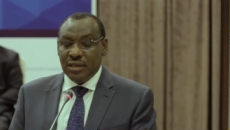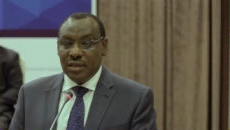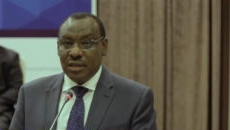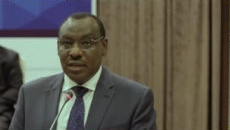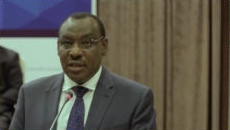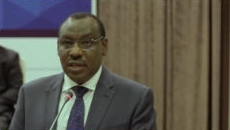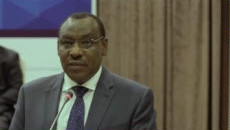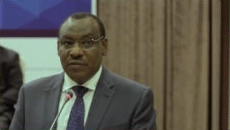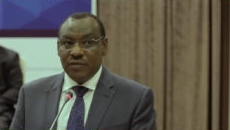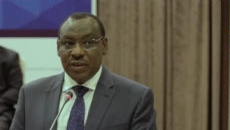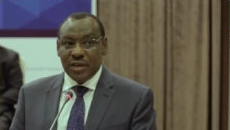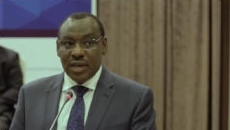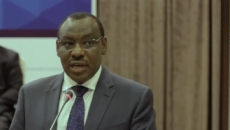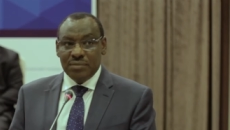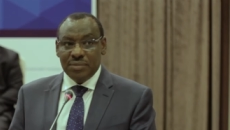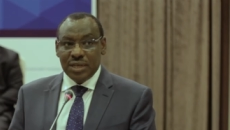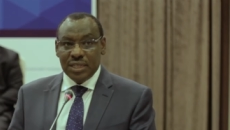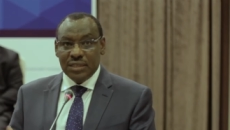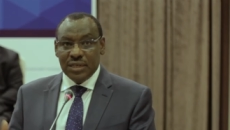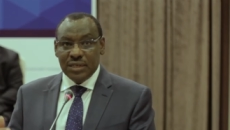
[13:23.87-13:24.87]
if we can
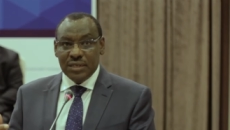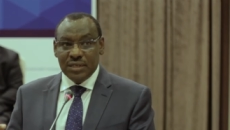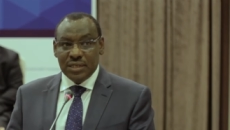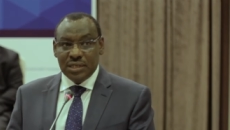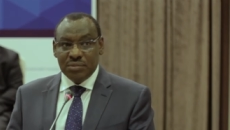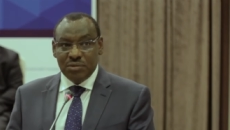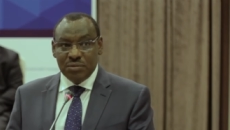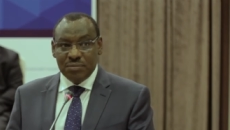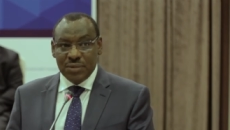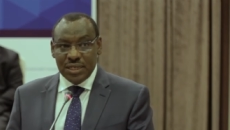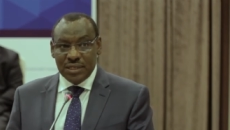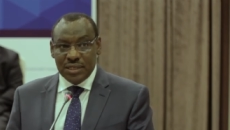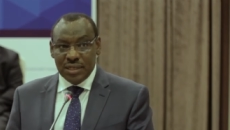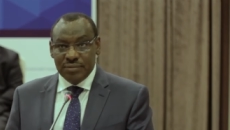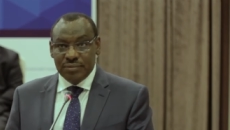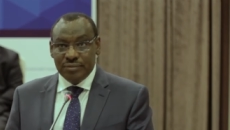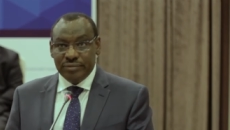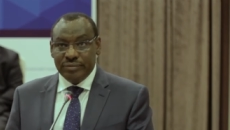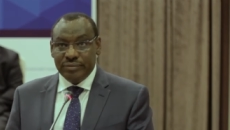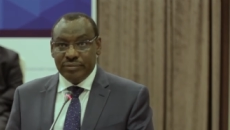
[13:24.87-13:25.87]
maintain this momentum
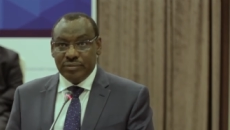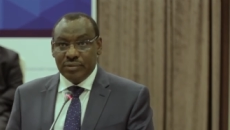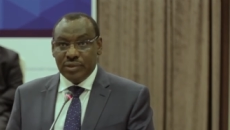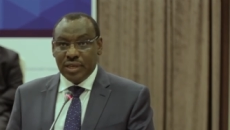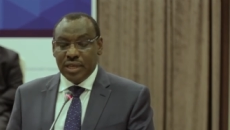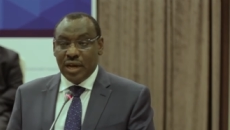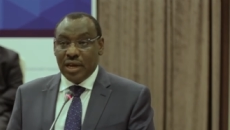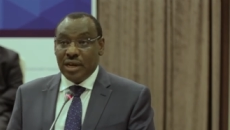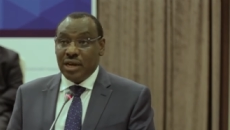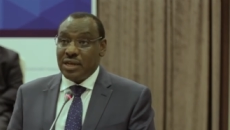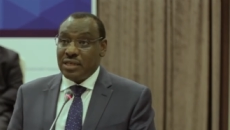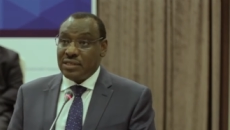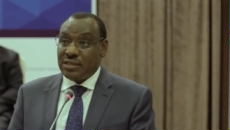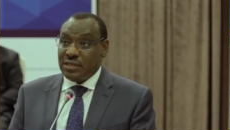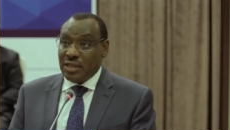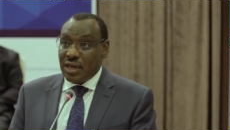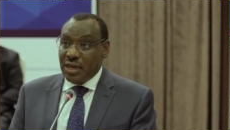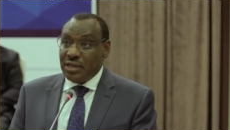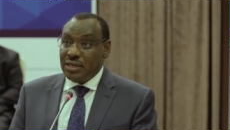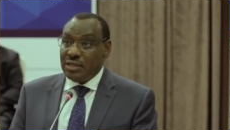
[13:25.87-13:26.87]
and
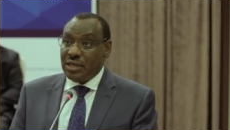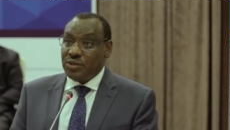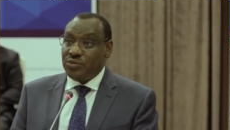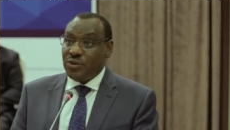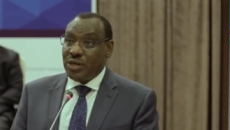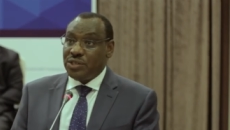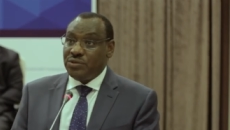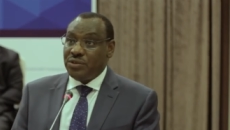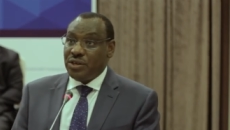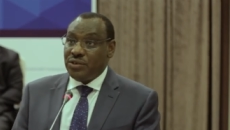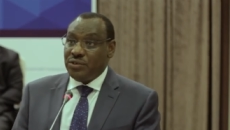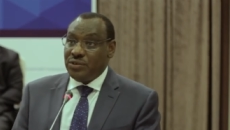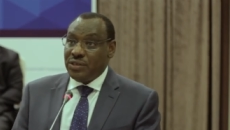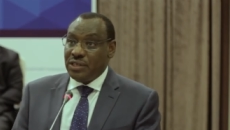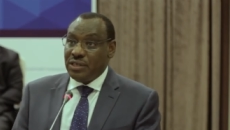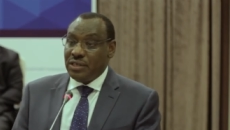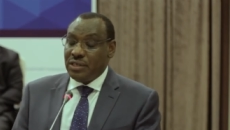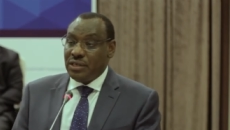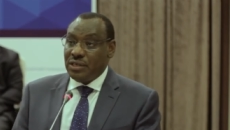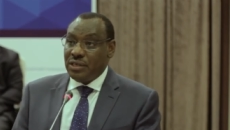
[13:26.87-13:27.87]
understand that what we are doing
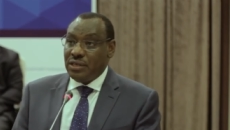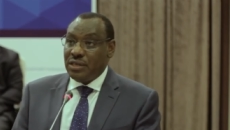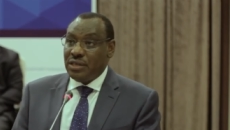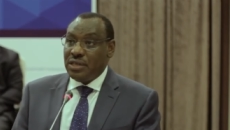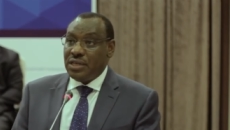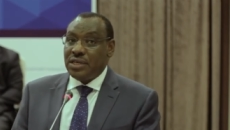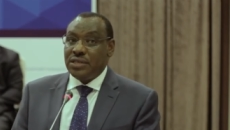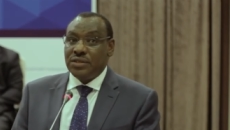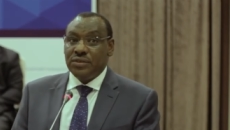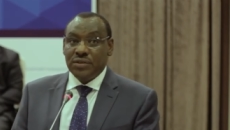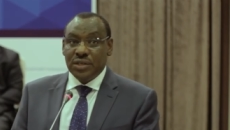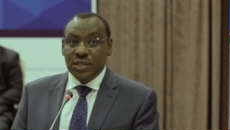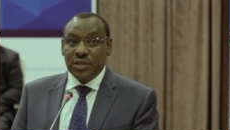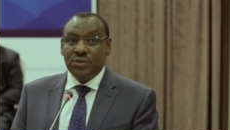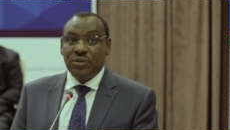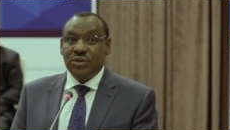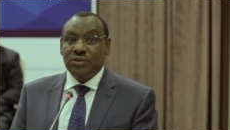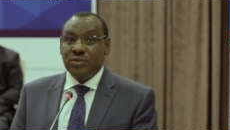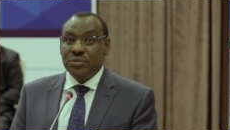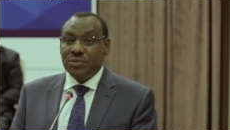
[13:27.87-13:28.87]
is really
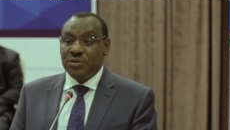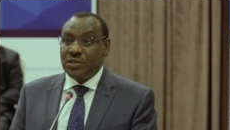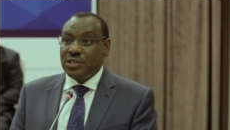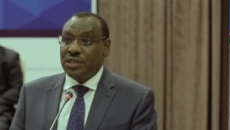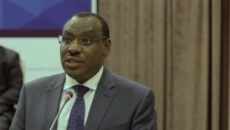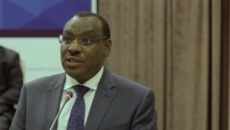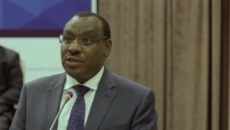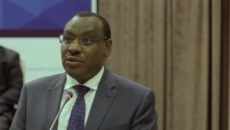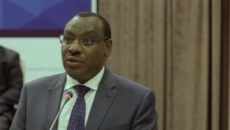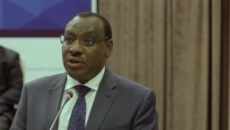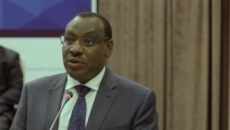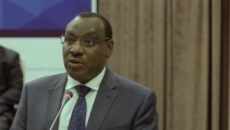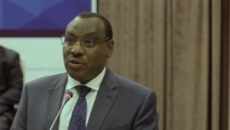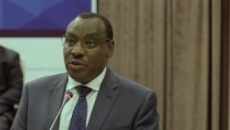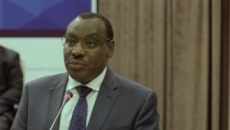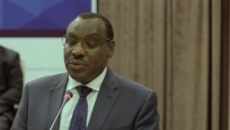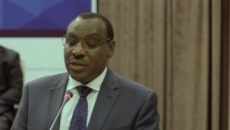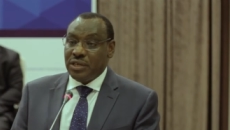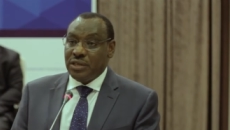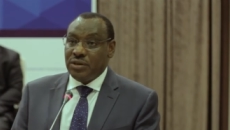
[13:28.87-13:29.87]
contributing to
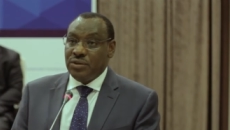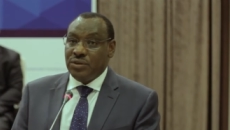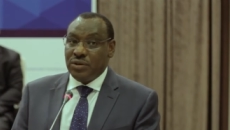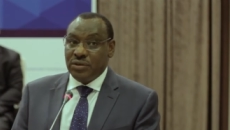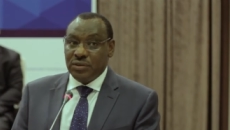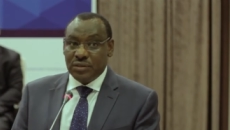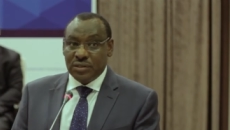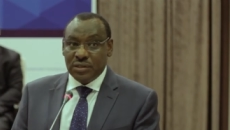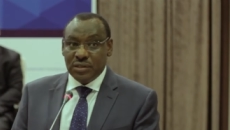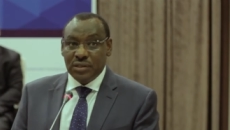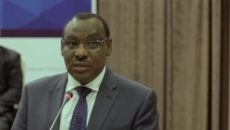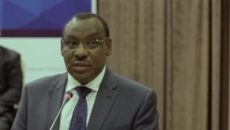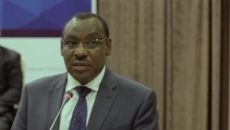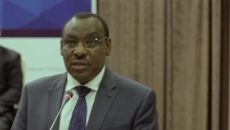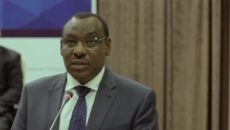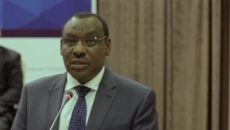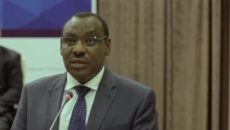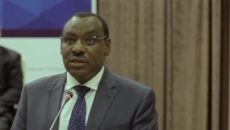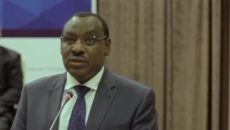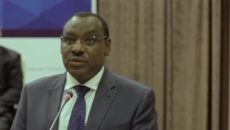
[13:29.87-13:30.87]
economic growth,
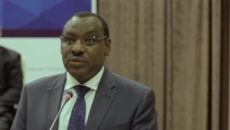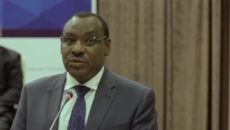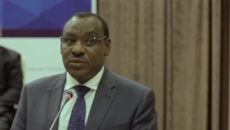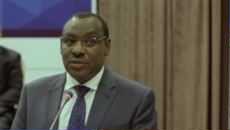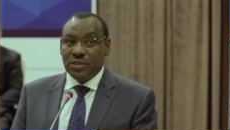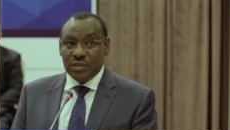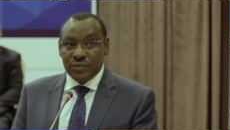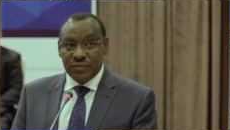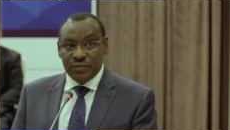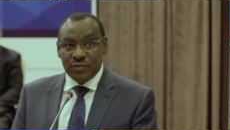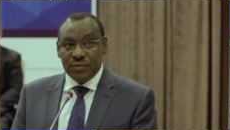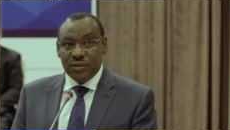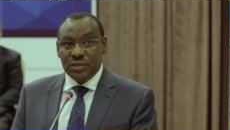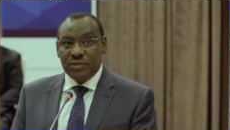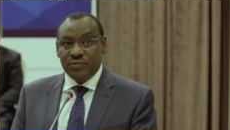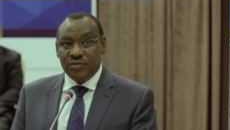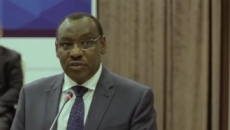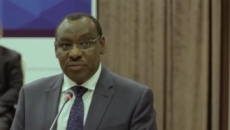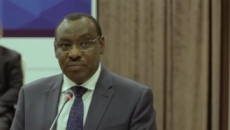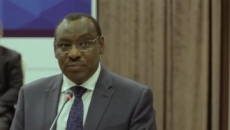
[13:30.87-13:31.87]
inclusive
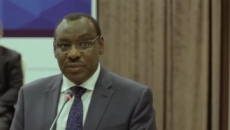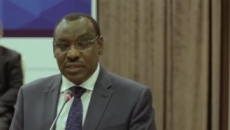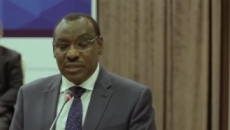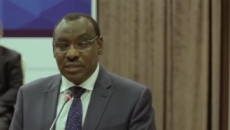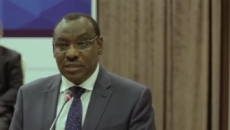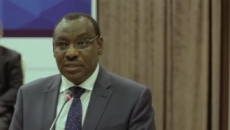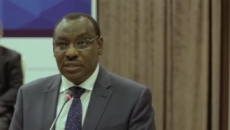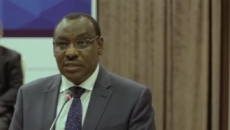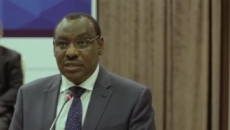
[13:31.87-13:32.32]
development,